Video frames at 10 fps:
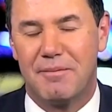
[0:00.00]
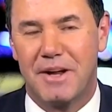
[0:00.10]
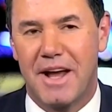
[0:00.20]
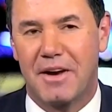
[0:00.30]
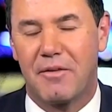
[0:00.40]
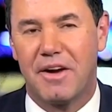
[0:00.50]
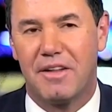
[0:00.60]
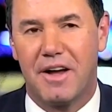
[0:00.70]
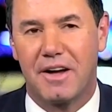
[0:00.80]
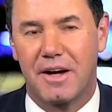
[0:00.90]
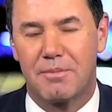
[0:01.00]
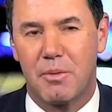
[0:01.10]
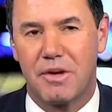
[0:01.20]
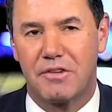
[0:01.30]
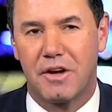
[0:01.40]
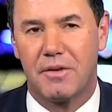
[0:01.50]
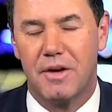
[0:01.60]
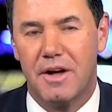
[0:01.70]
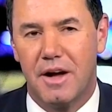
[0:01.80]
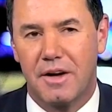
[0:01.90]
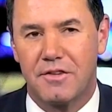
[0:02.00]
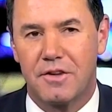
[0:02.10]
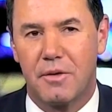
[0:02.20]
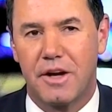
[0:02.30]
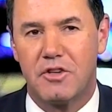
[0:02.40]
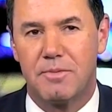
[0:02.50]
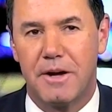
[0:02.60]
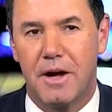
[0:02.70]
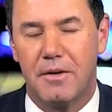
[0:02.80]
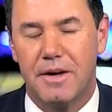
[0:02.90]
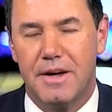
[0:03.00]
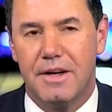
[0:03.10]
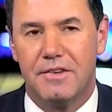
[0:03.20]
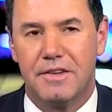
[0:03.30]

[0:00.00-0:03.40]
But he had a great line a couple of weeks ago on his show on HBO.